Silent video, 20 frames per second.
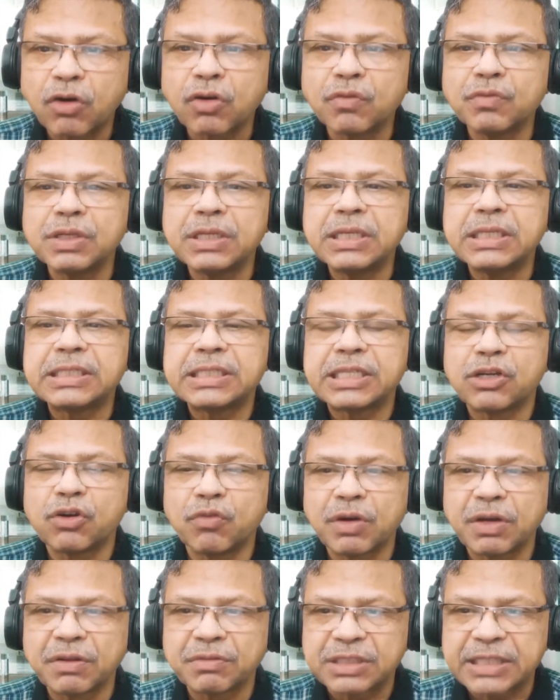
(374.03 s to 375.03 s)
of these
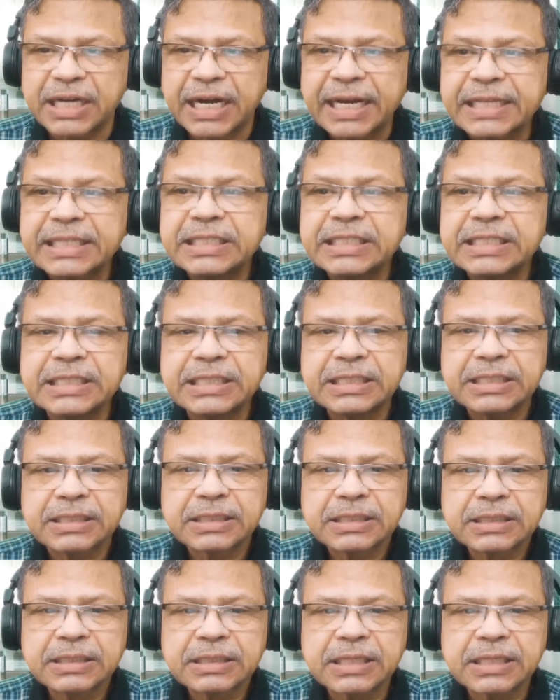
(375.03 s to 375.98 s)
innovative strategies